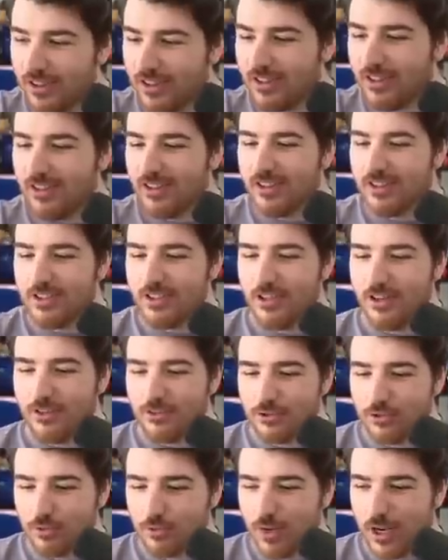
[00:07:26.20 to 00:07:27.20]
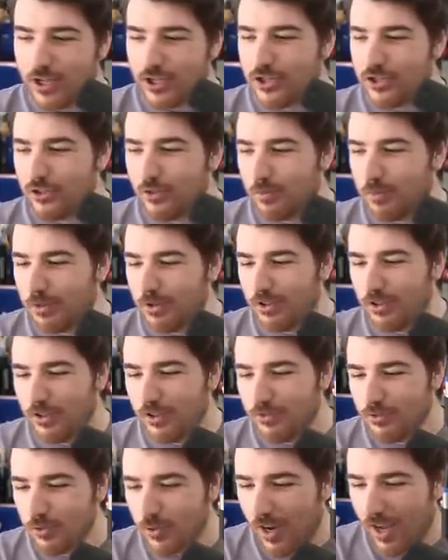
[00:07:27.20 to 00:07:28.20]
the you know directional pull
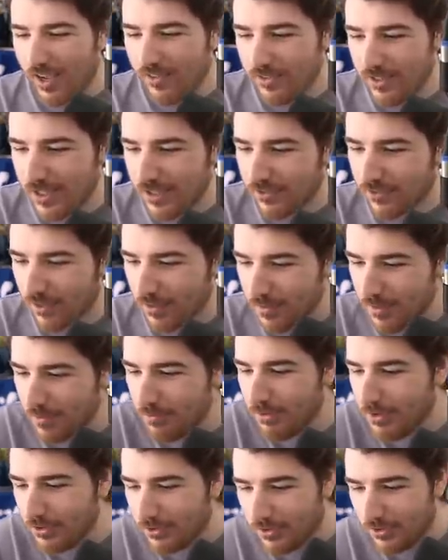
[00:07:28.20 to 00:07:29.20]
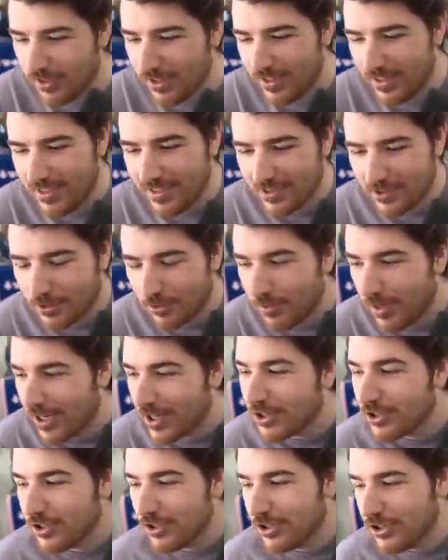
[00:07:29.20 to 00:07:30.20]
of gravity from the moon in this
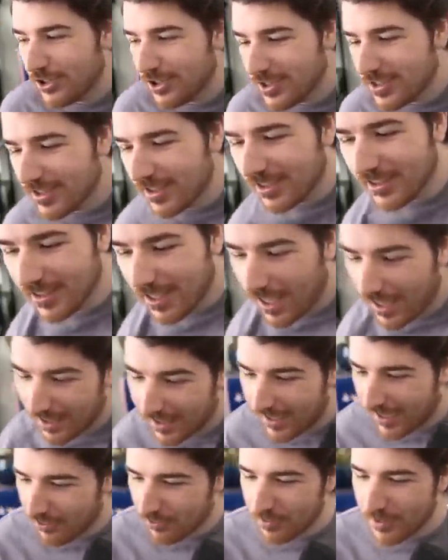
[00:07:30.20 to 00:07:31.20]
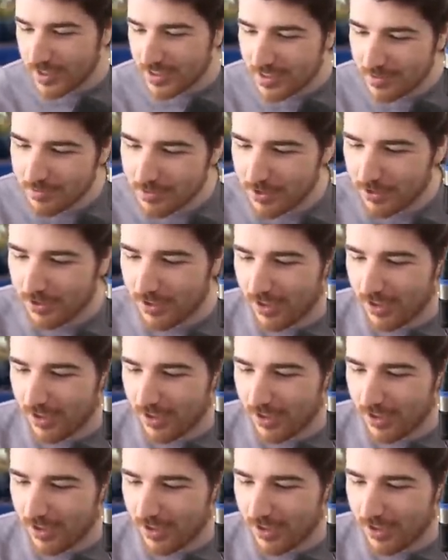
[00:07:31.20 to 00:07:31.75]
direction, she's gonna die. Like everybody seems so